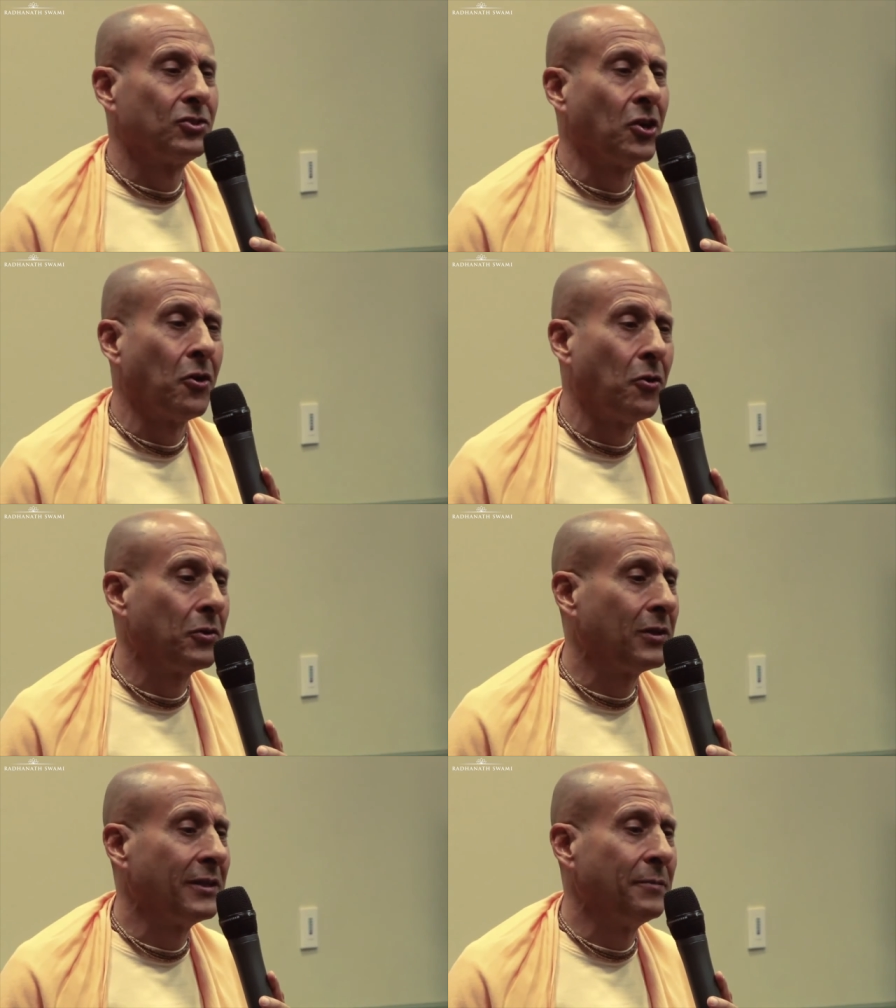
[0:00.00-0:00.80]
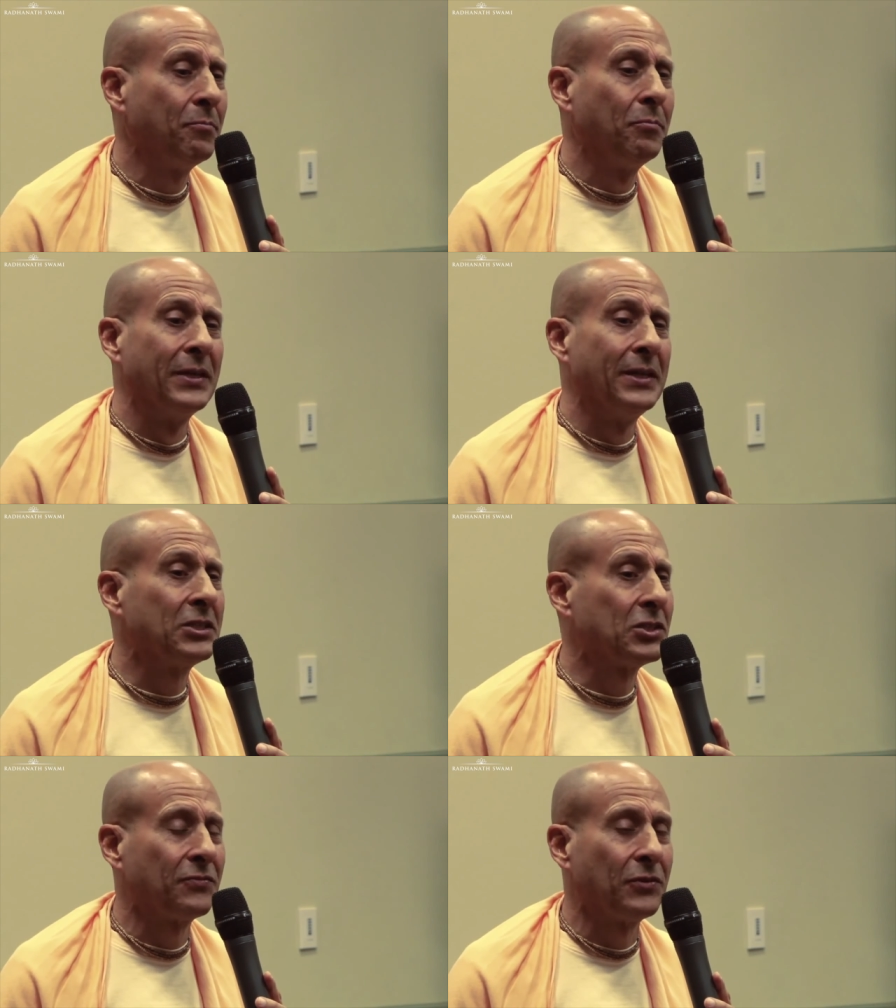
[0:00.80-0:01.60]
totally
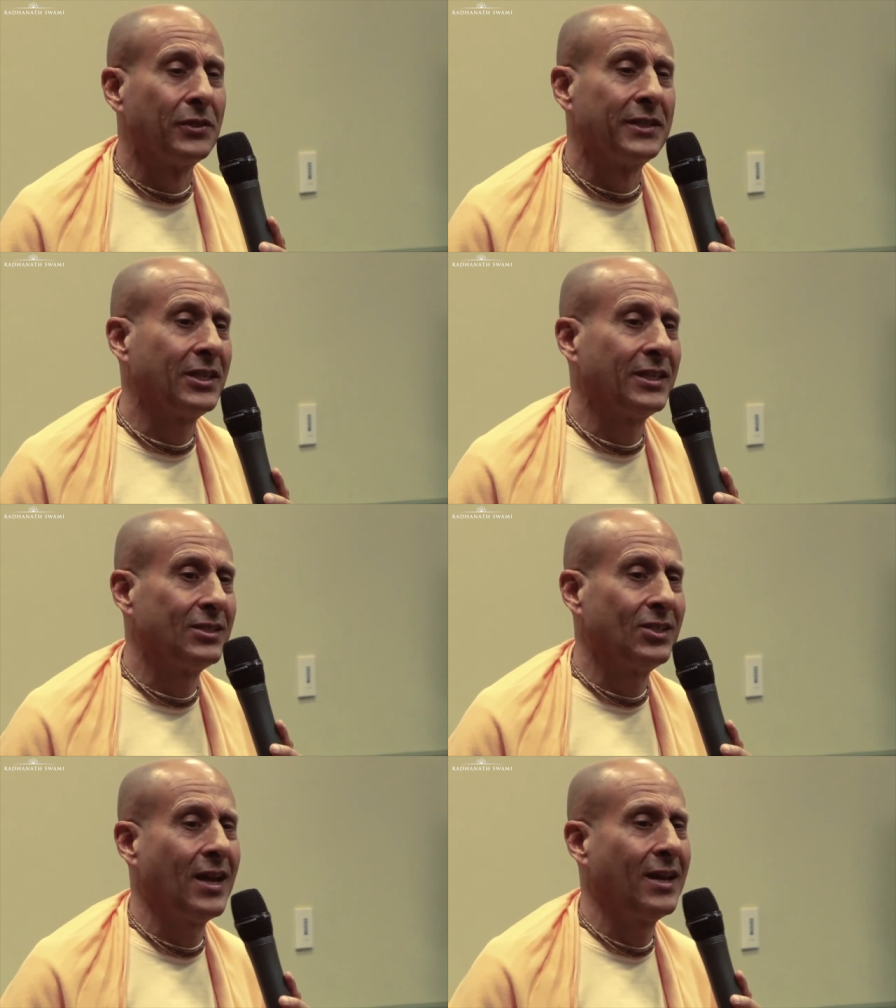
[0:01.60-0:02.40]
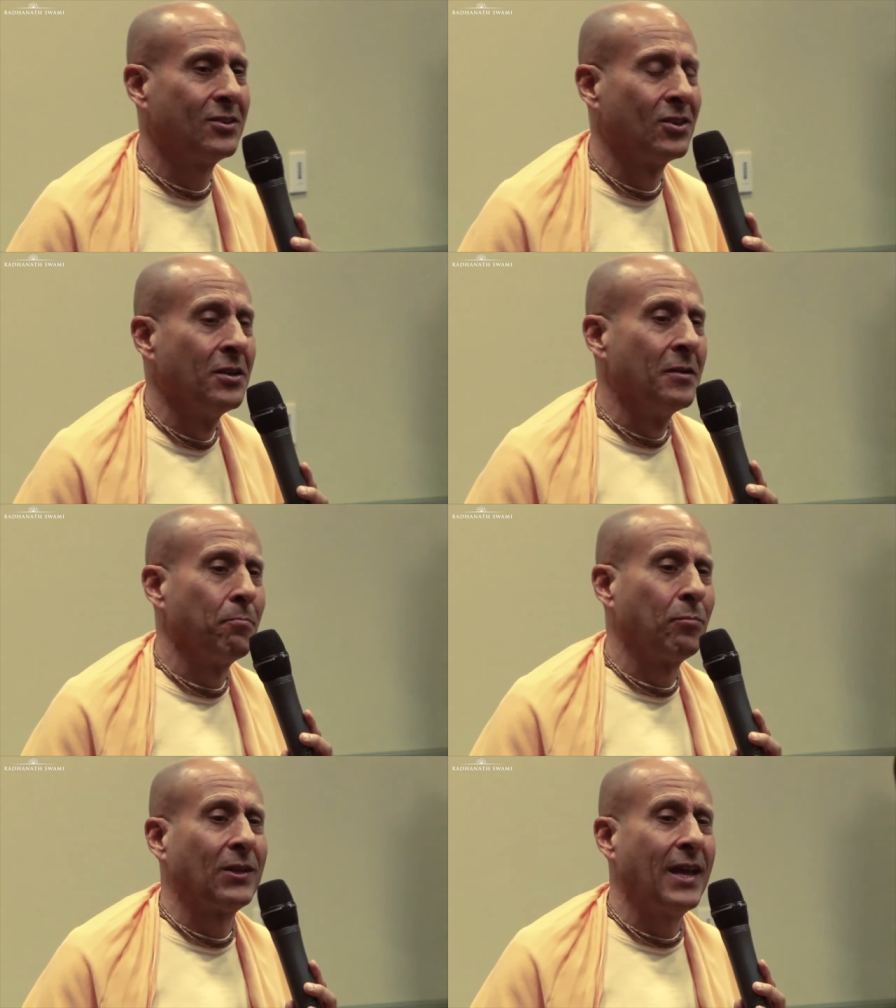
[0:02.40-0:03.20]
blissful and content,
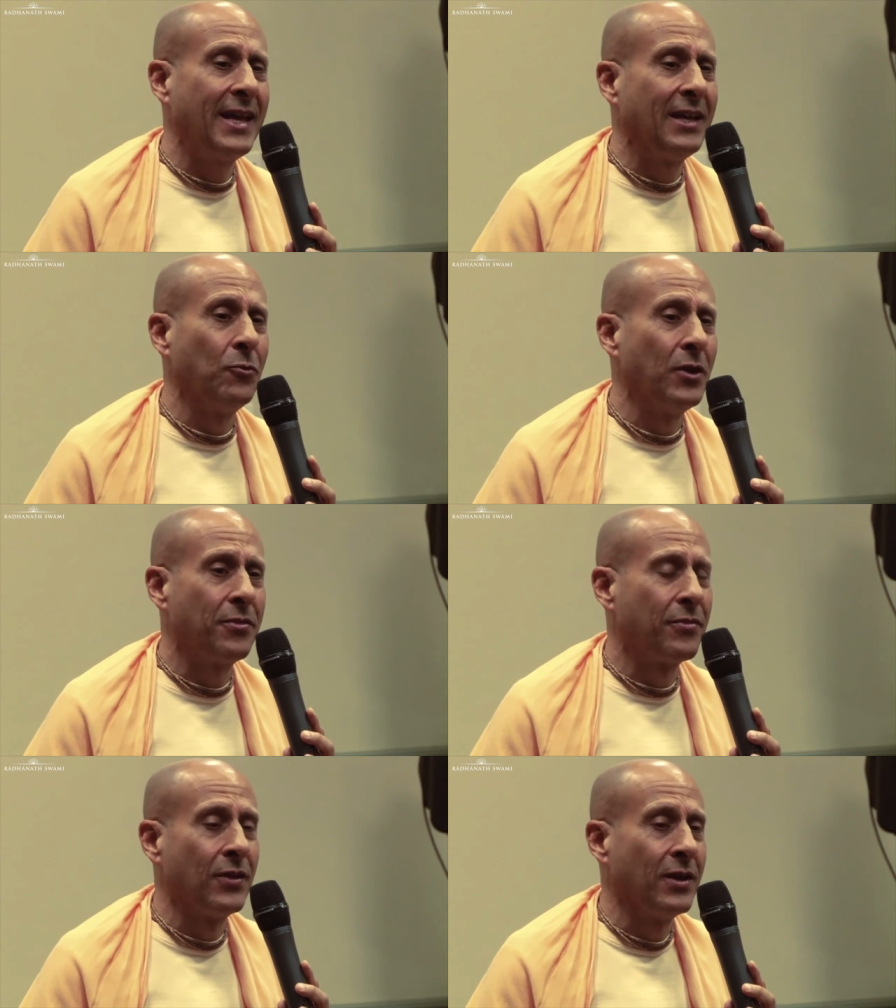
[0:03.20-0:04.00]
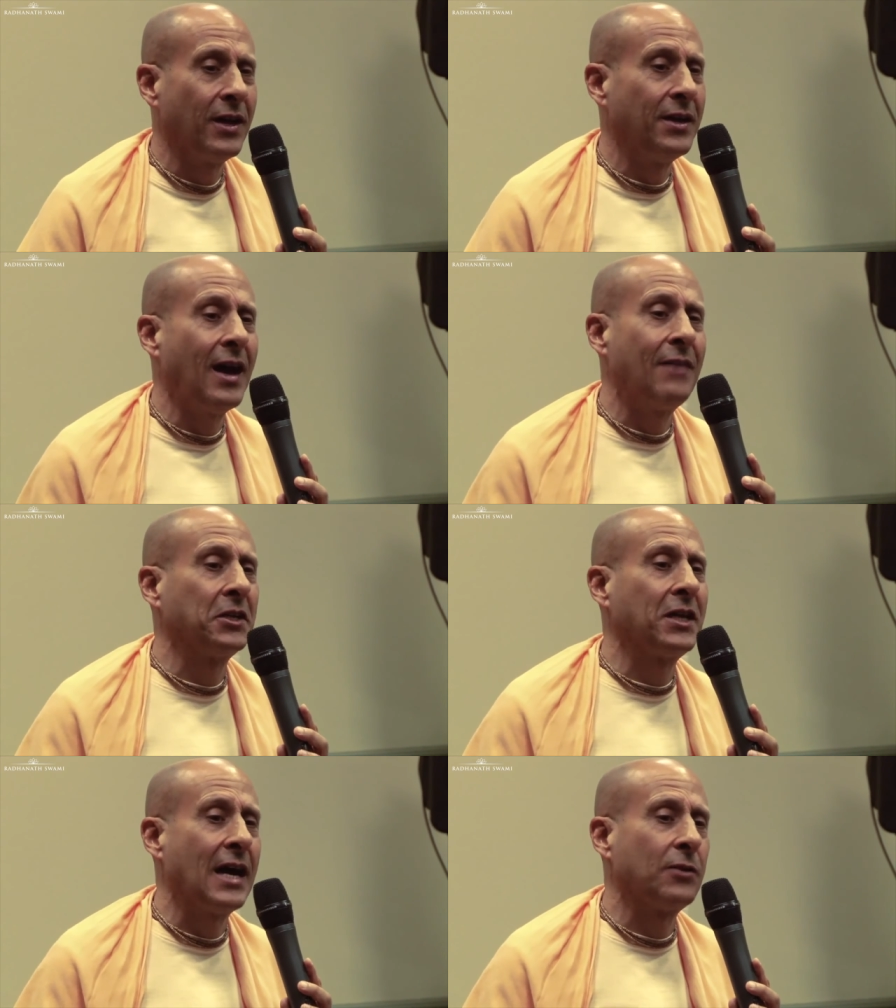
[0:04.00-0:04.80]
playing with an
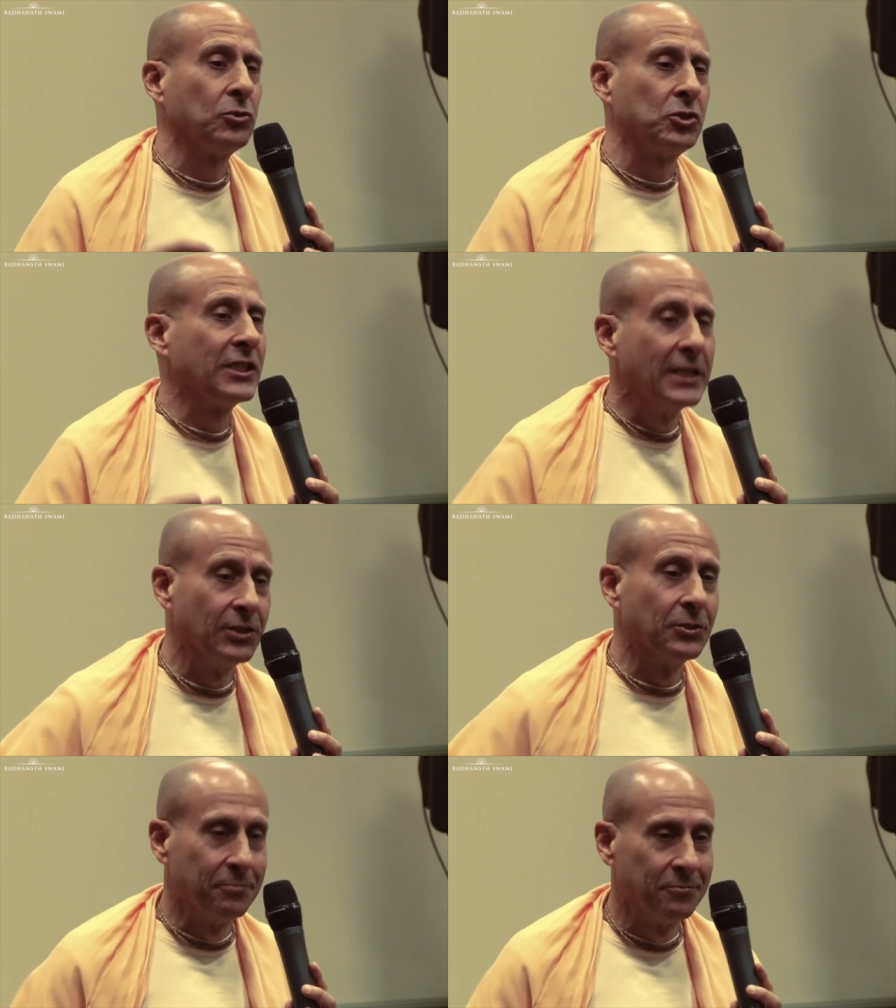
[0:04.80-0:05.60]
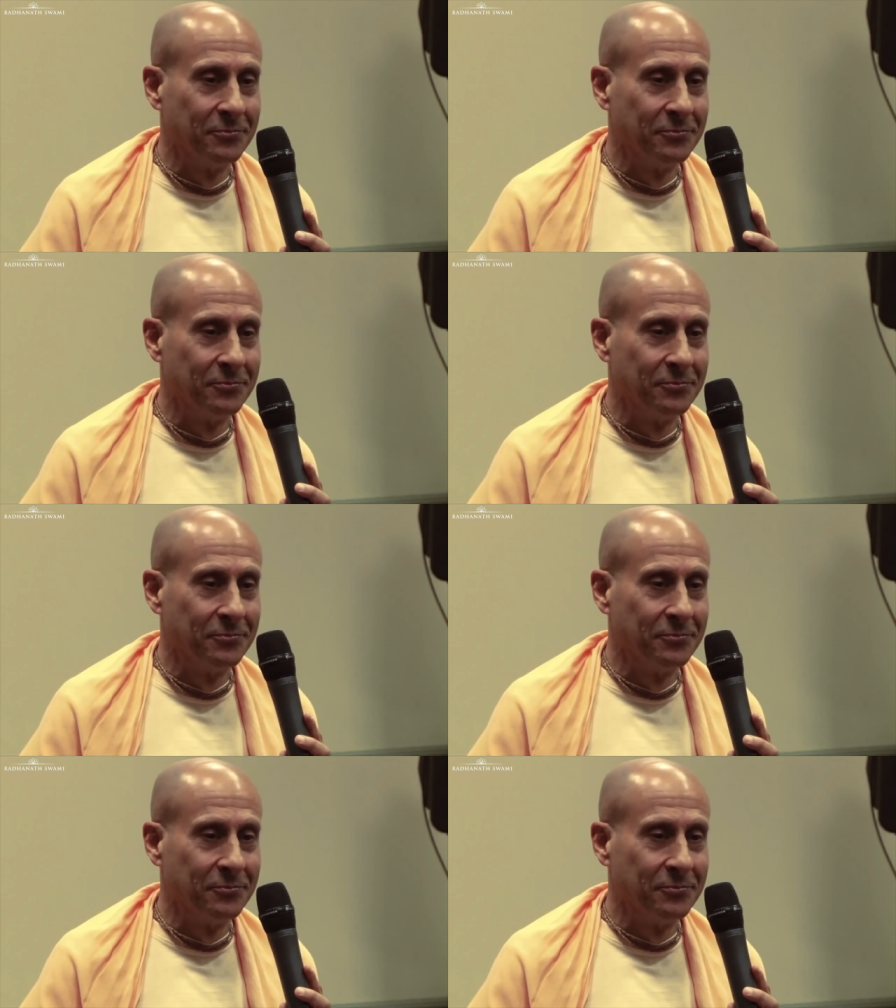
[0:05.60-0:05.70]
avocado seed.